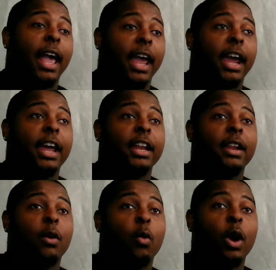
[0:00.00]

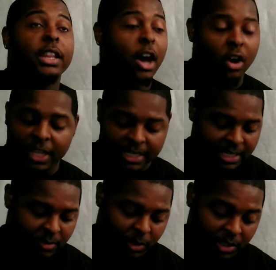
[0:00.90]
And all they
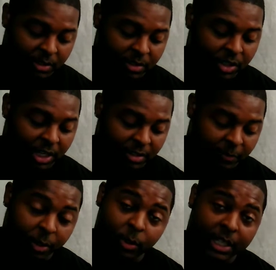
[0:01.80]
did was change the
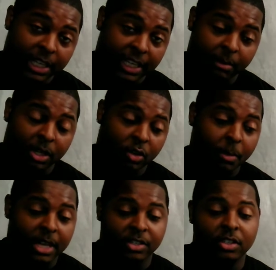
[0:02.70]
fluid and gave me a
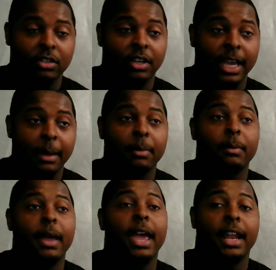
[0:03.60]
new master cylinder cap,
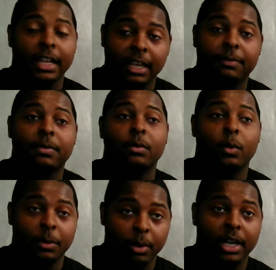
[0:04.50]
and I left
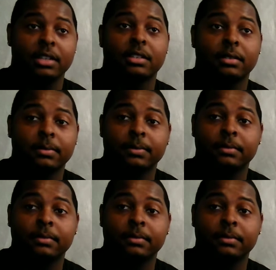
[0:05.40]
with brakes.